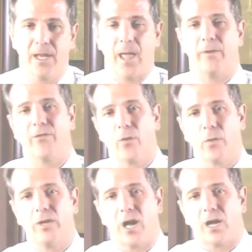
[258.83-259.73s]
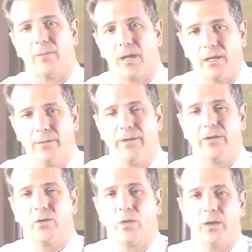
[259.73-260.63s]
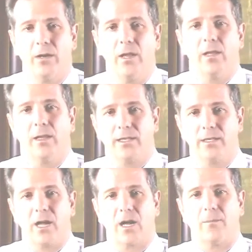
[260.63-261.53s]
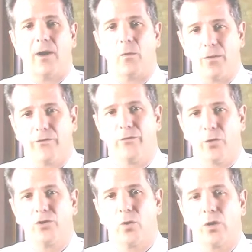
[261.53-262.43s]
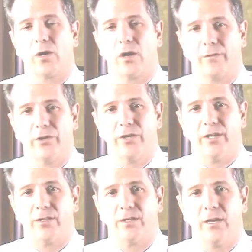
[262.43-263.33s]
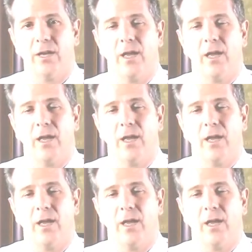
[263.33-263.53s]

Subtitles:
And before we talk about limited tort, let's talk about what full tort coverage is.